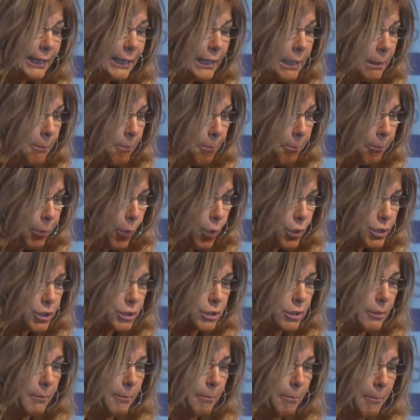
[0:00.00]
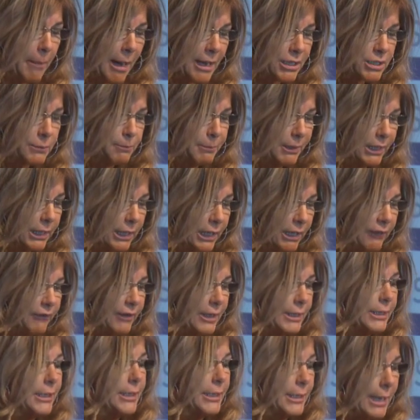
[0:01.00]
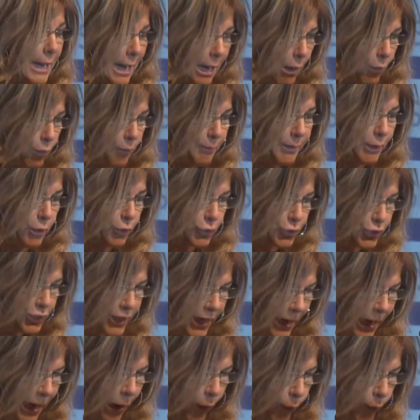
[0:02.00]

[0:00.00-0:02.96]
impulse must be given now, because now